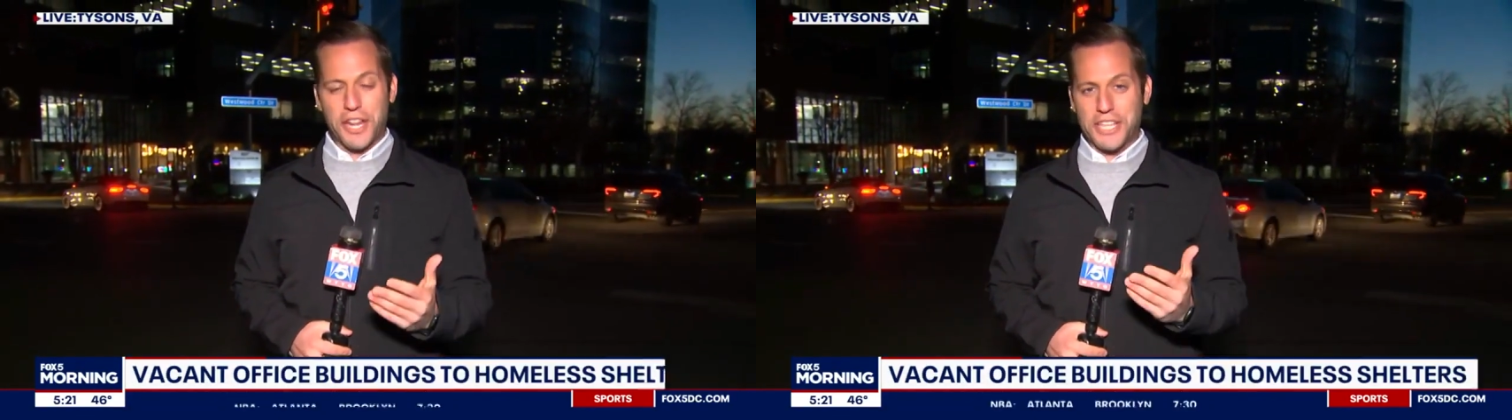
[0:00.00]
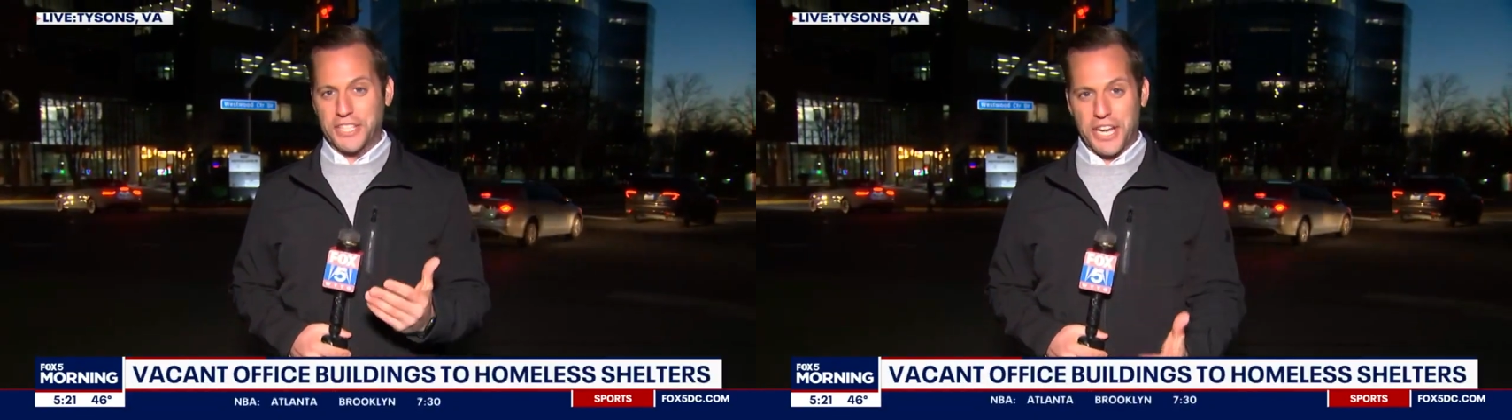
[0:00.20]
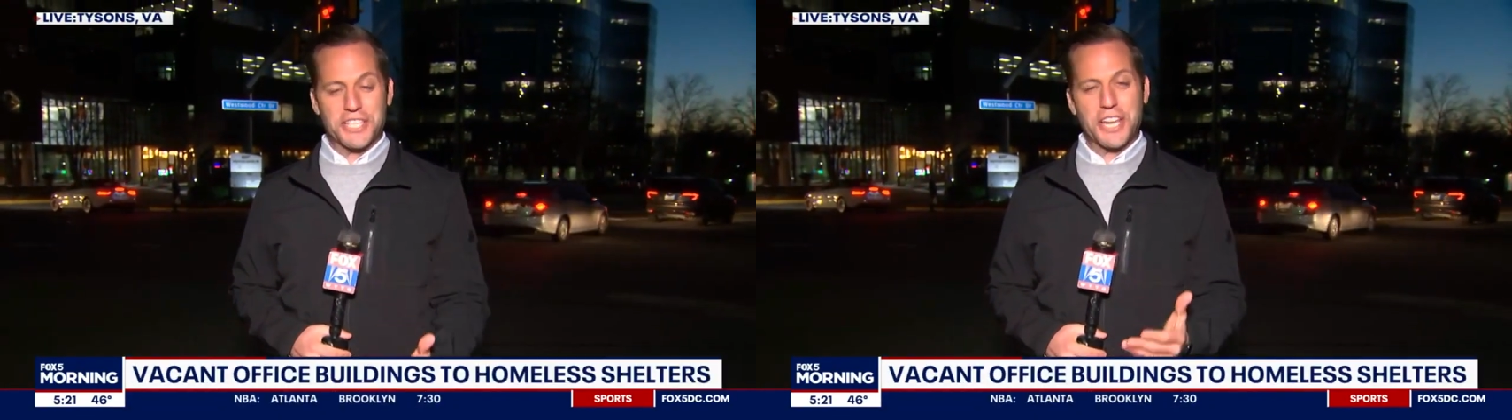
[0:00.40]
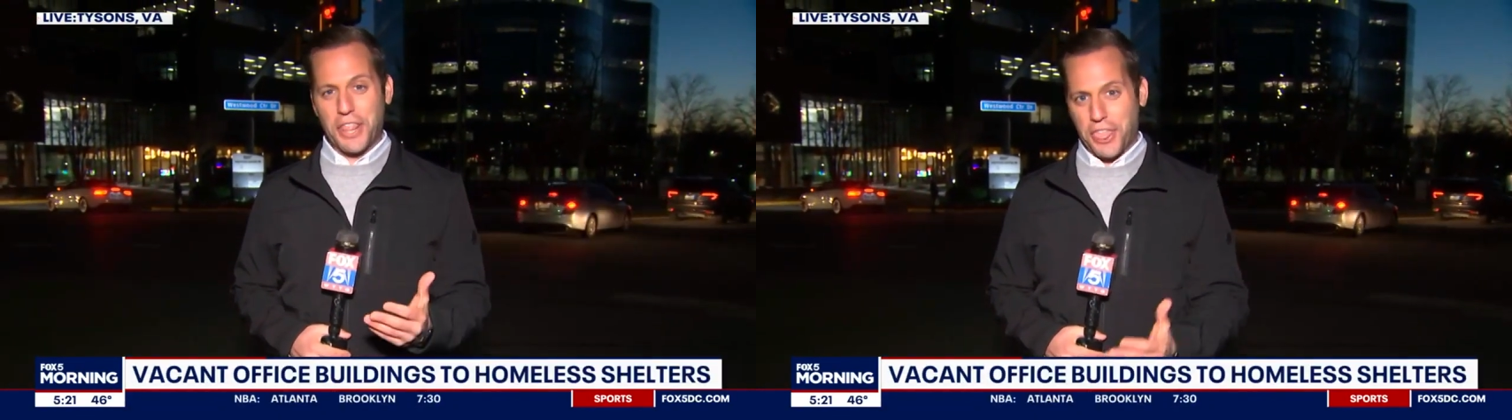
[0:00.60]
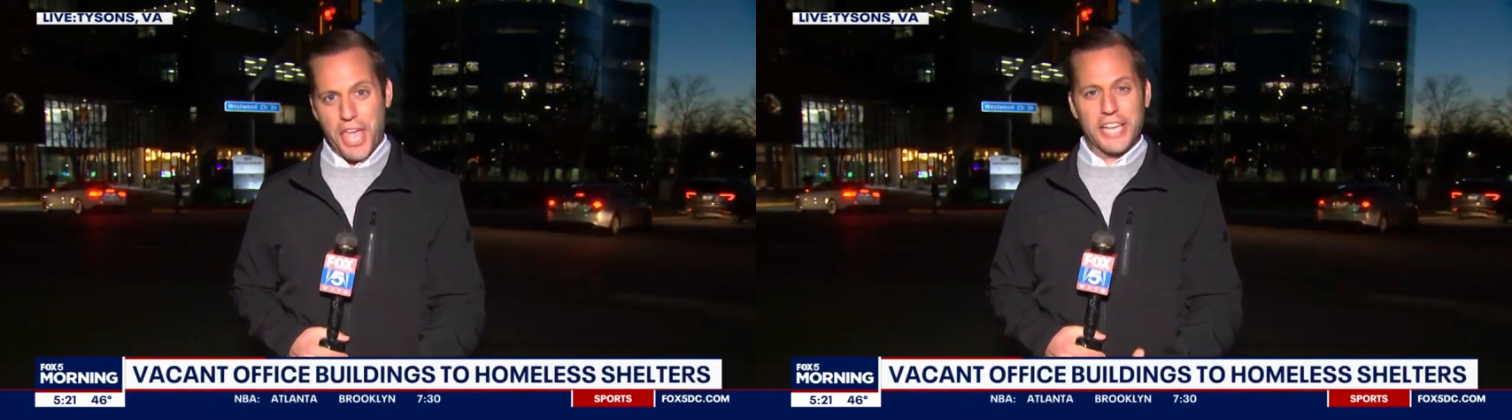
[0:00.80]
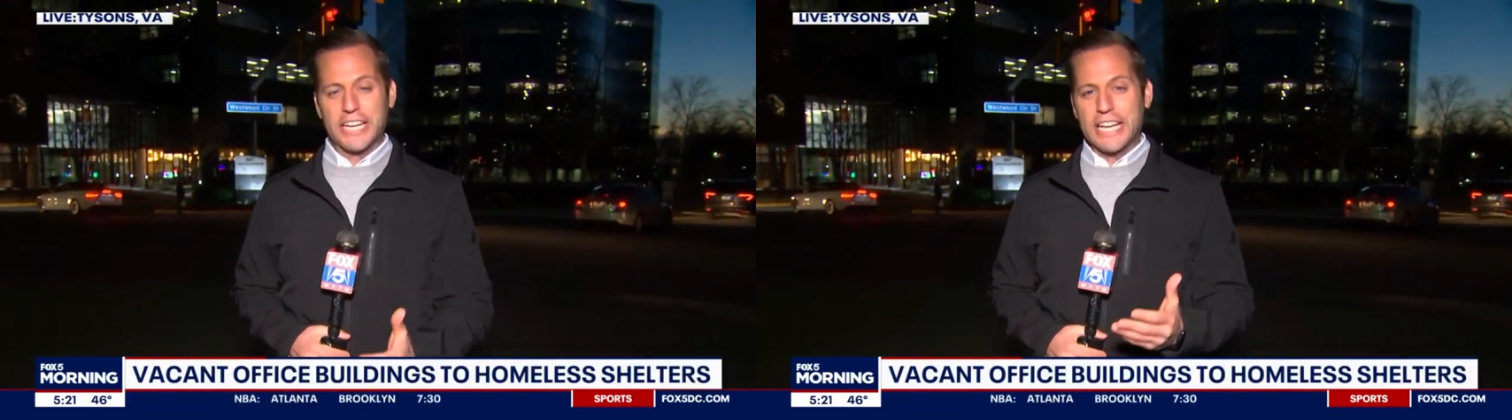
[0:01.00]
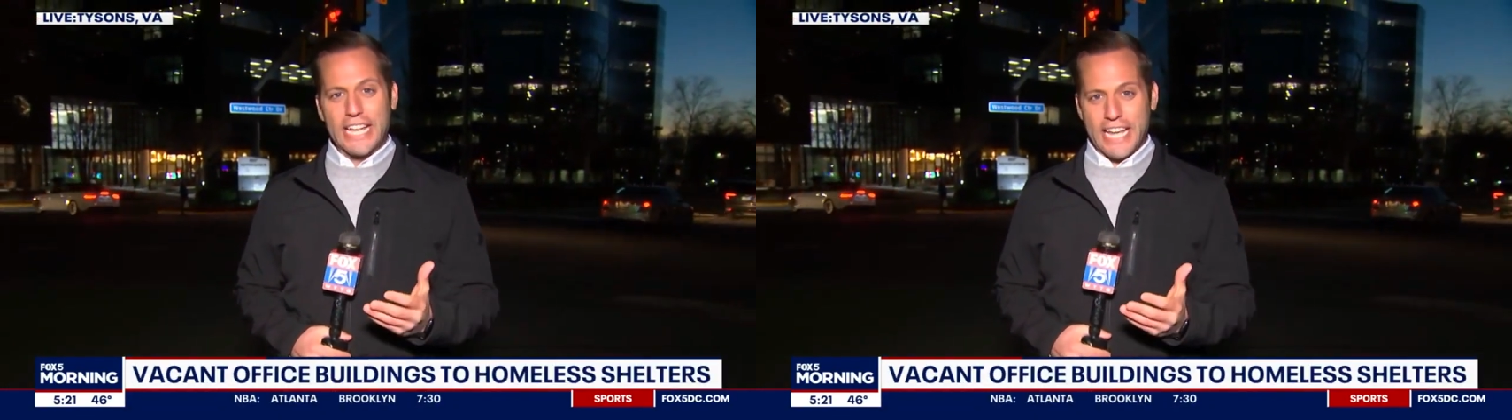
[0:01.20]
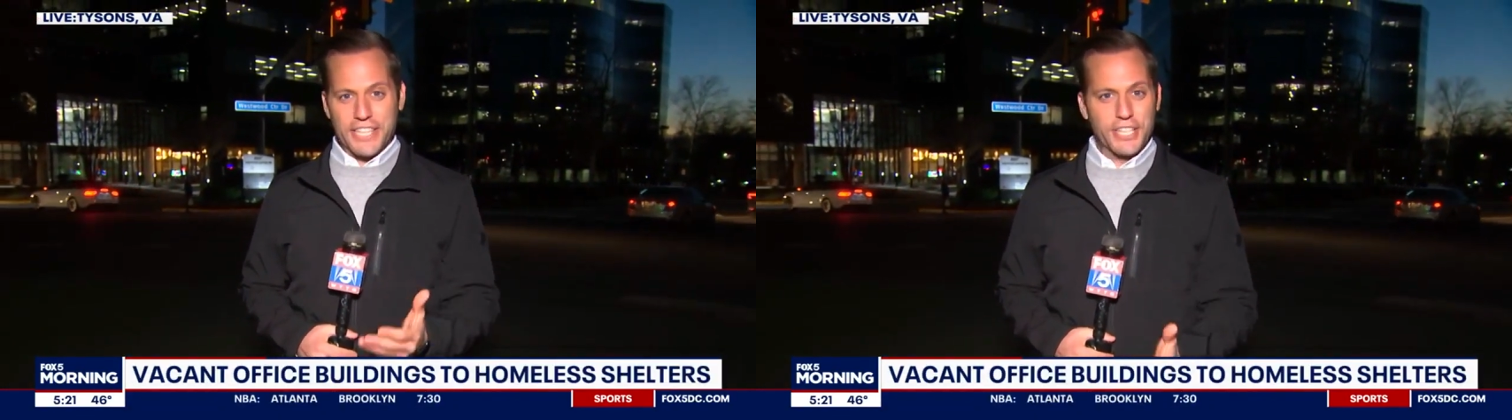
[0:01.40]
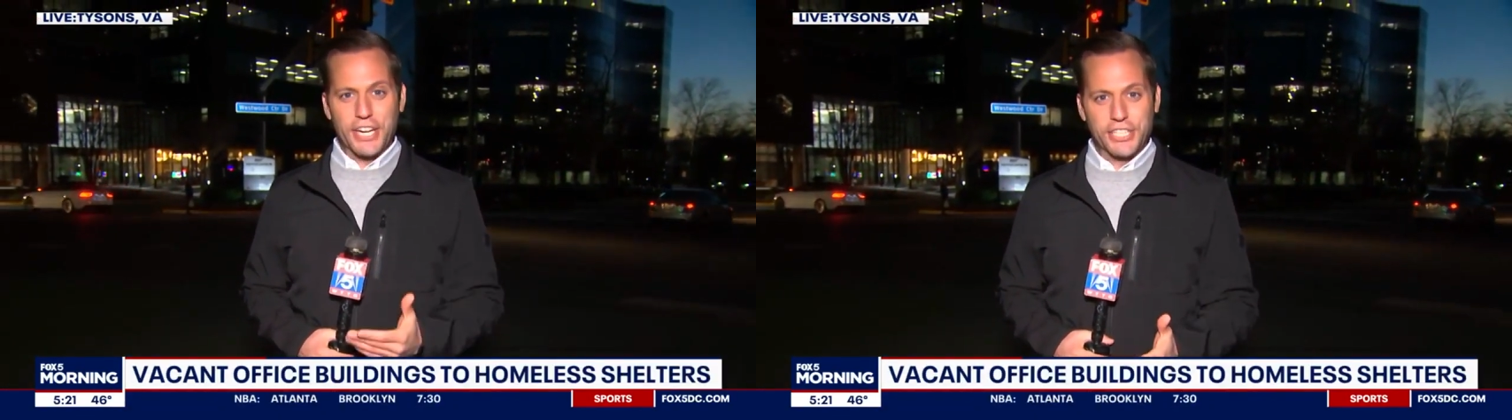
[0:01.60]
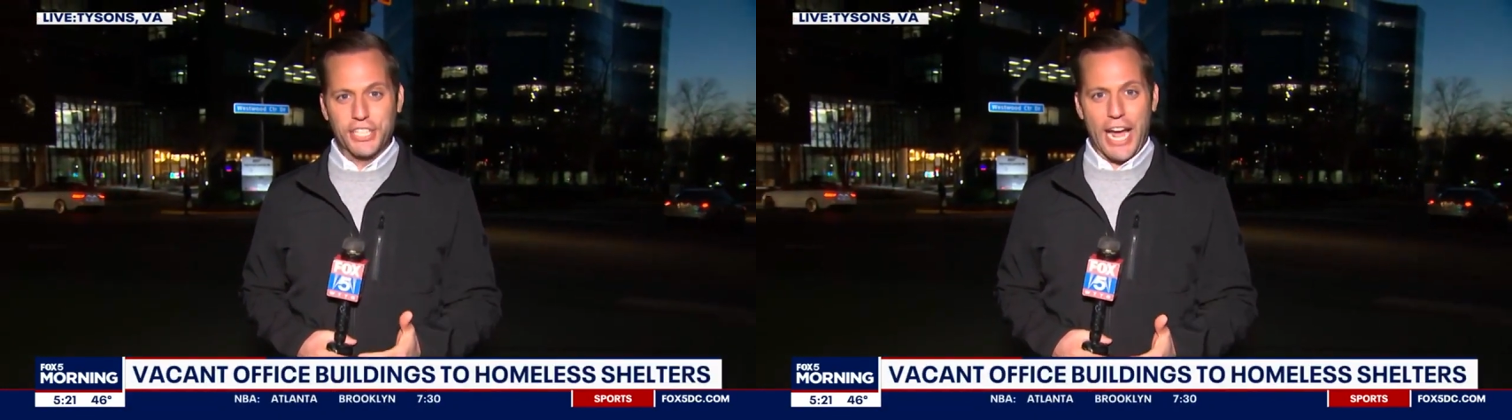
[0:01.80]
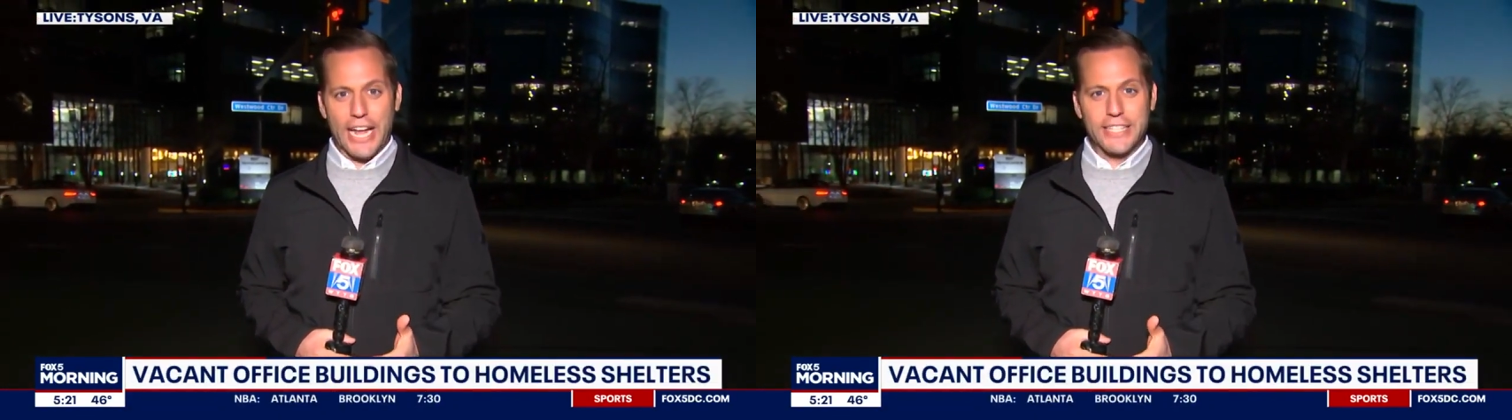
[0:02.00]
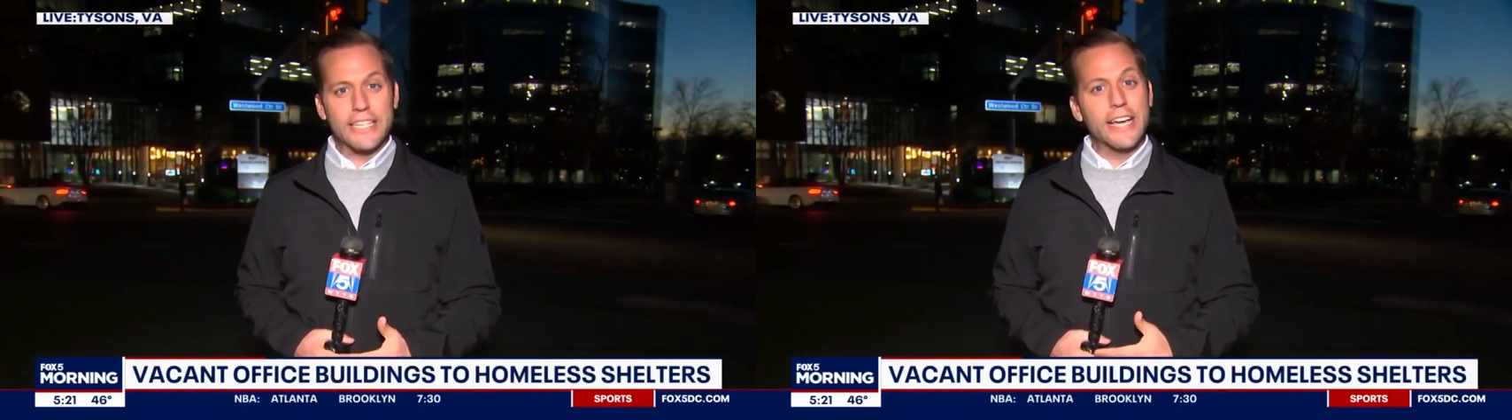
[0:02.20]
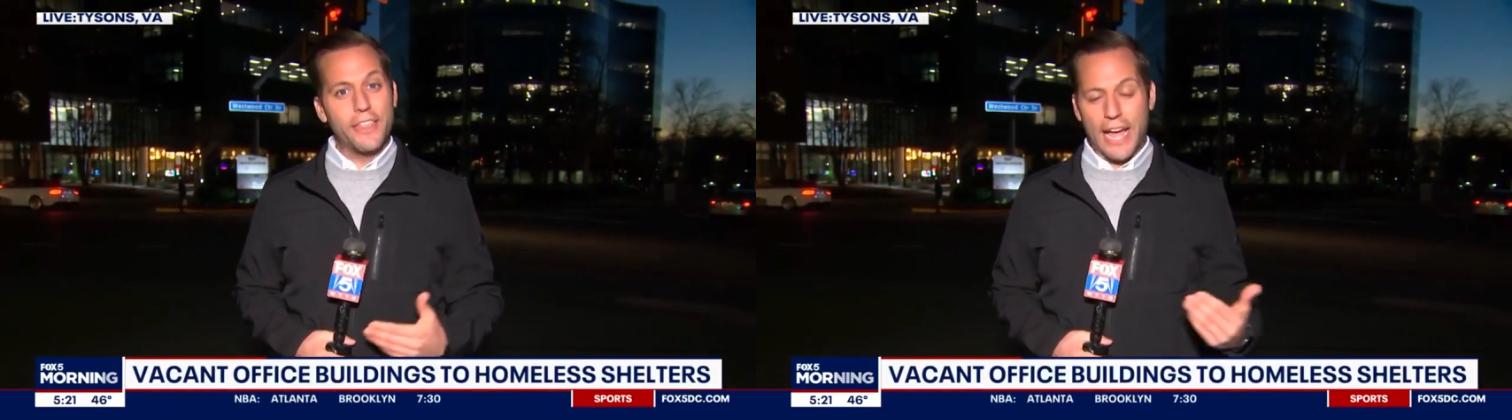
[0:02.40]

that he doesn't think it's a good idea.